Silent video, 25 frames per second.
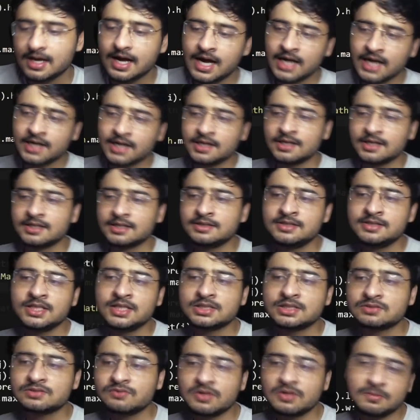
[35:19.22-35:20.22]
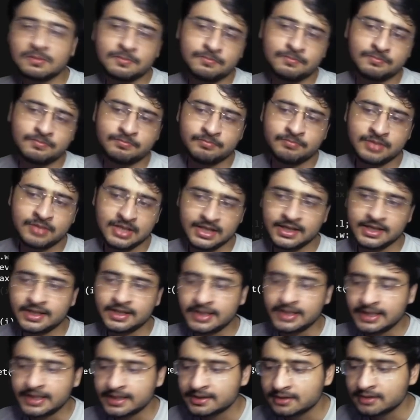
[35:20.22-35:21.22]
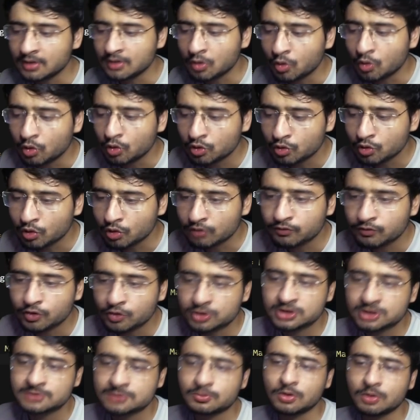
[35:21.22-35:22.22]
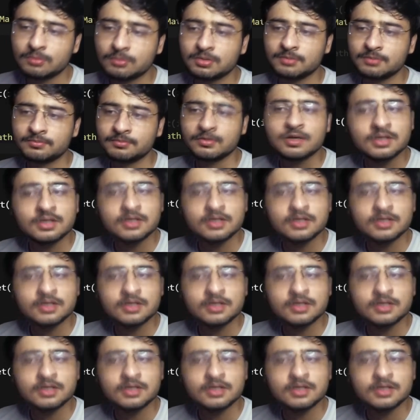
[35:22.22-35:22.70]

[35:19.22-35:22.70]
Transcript: And this will be indeed the whole code for this problem.